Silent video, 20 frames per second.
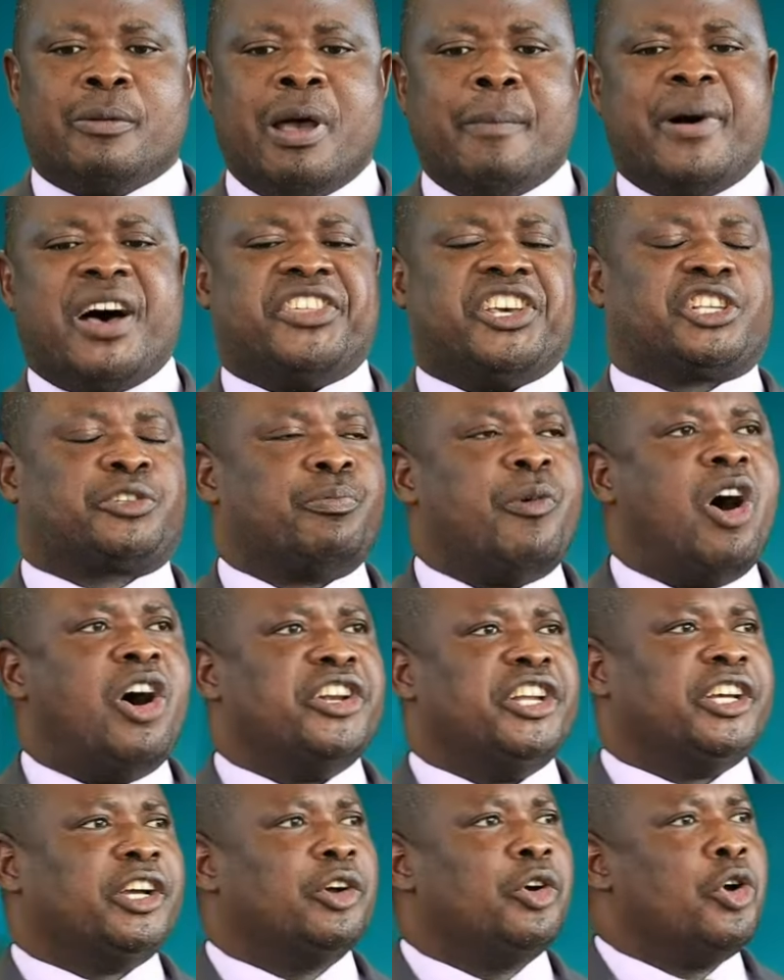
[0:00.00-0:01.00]
Remember, this
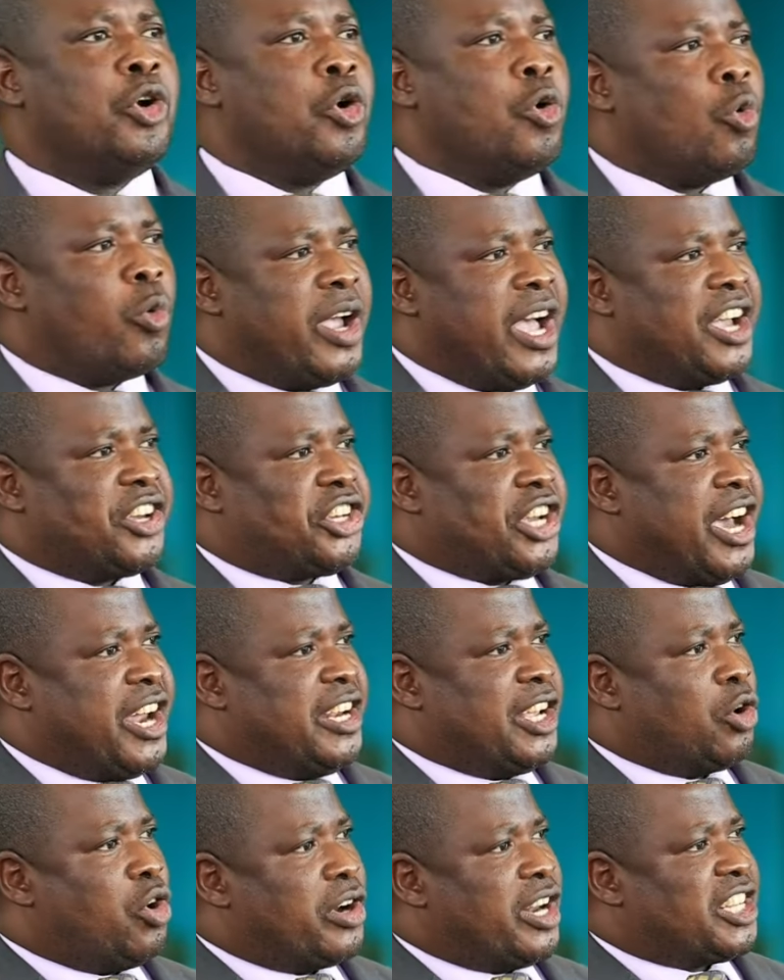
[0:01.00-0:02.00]
morning, we are
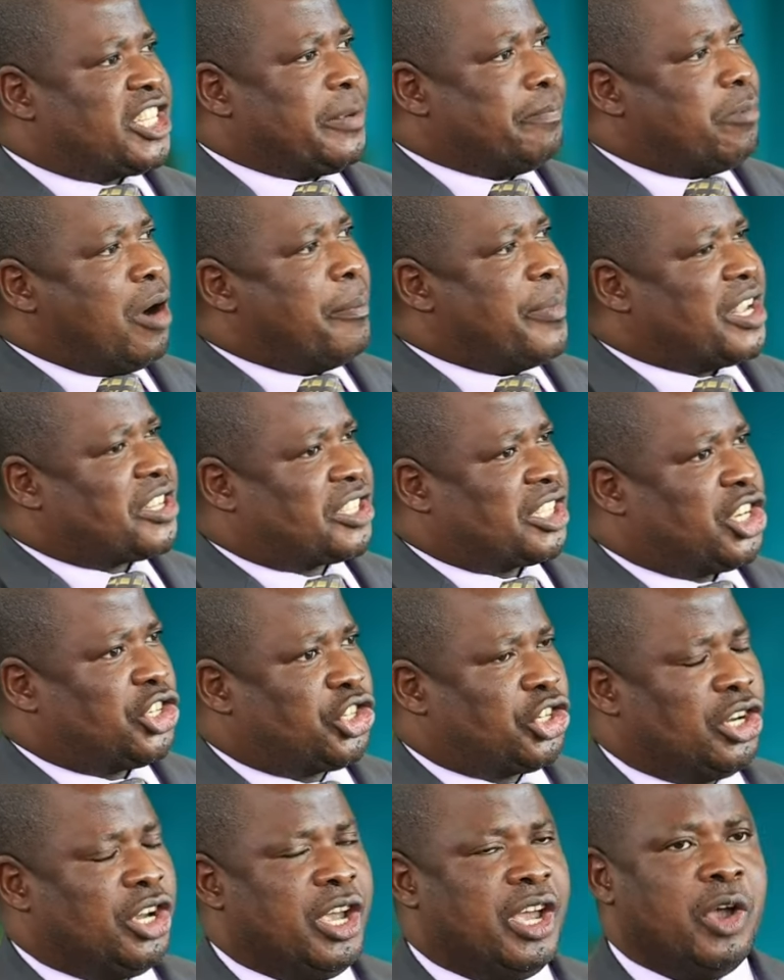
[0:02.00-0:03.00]
sharing on a simple
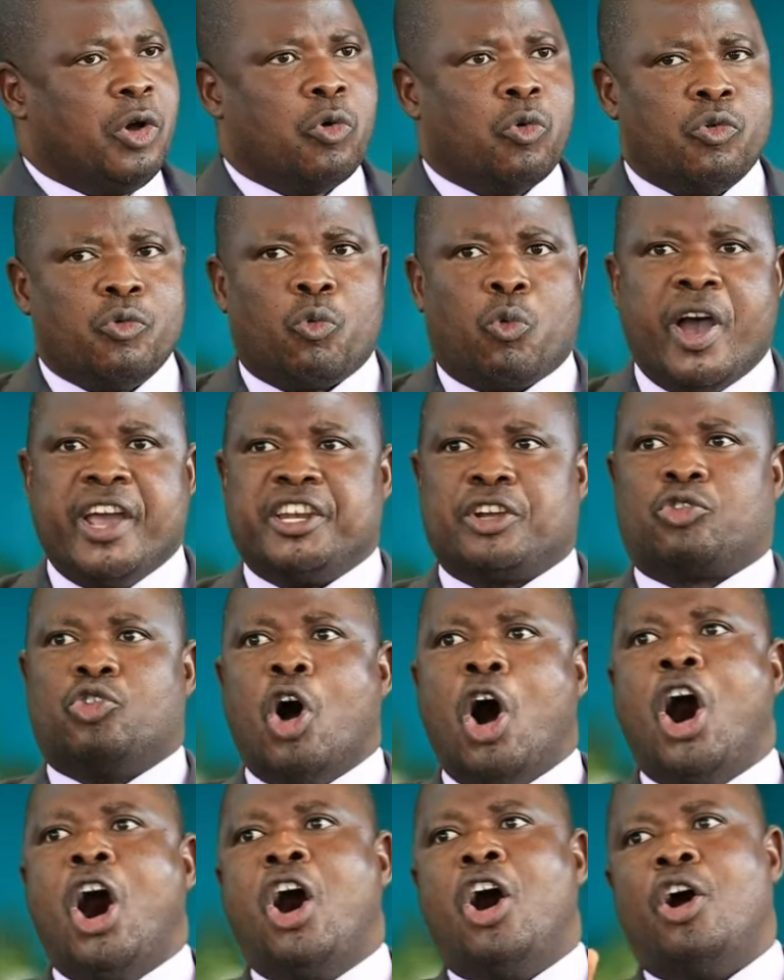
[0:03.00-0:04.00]
message
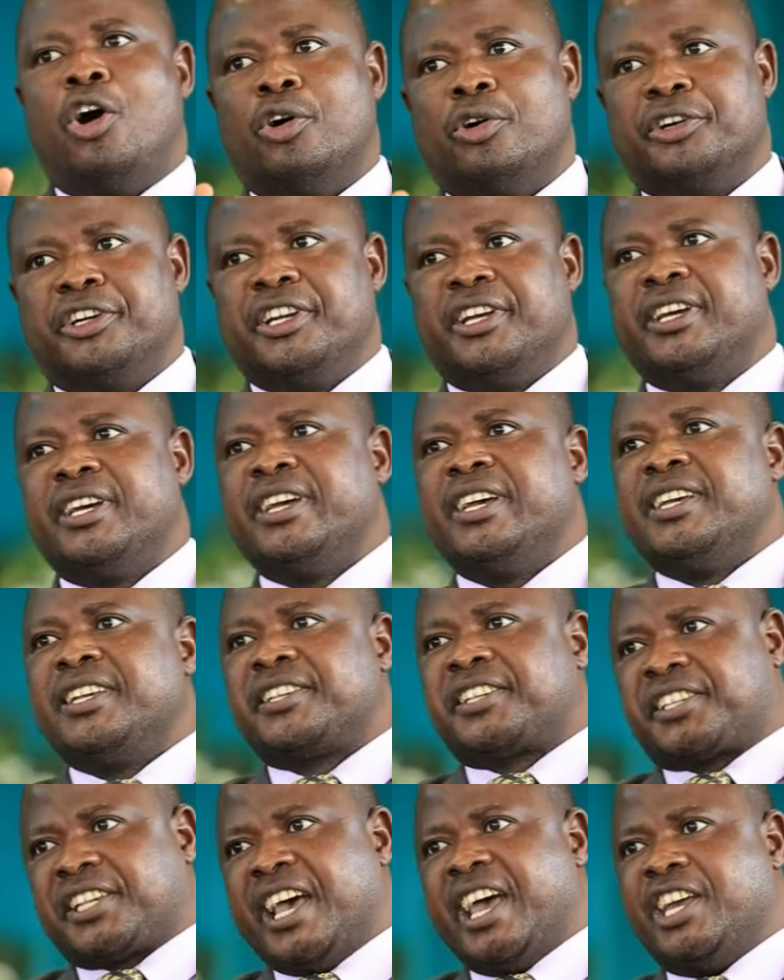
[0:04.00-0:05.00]
when God
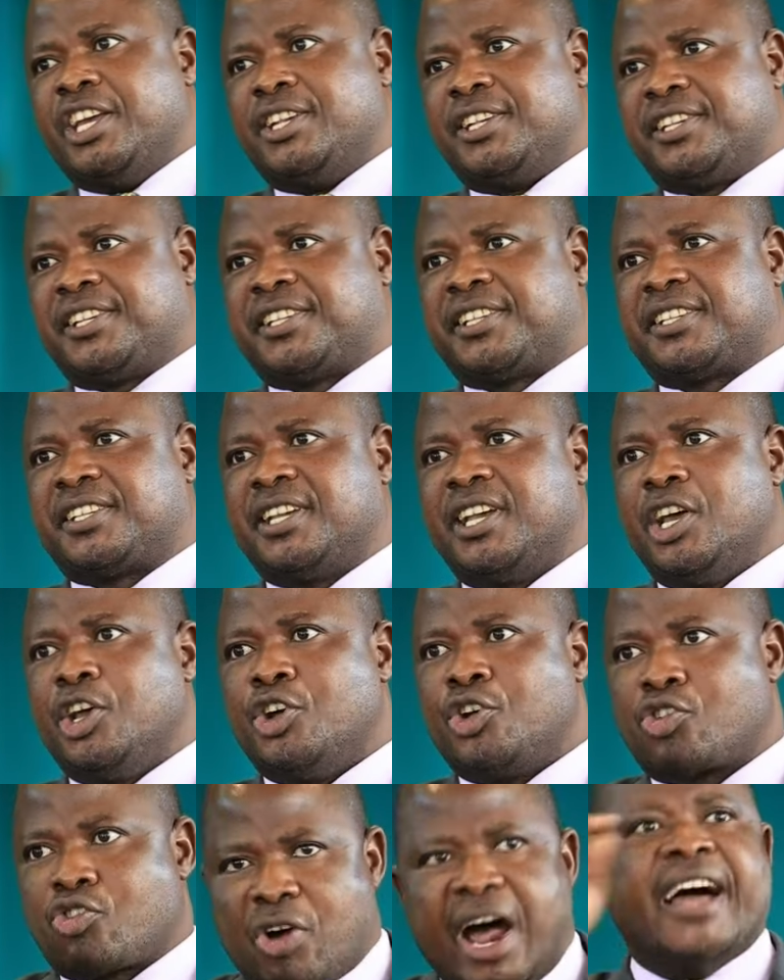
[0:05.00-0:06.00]
says,
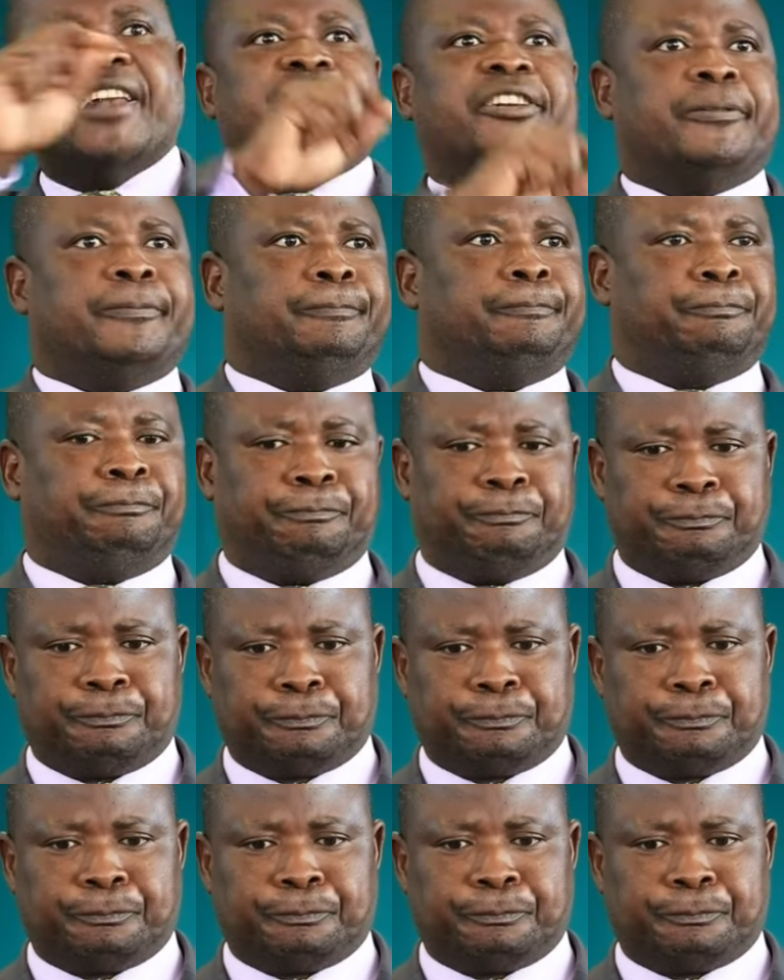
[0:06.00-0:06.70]
run.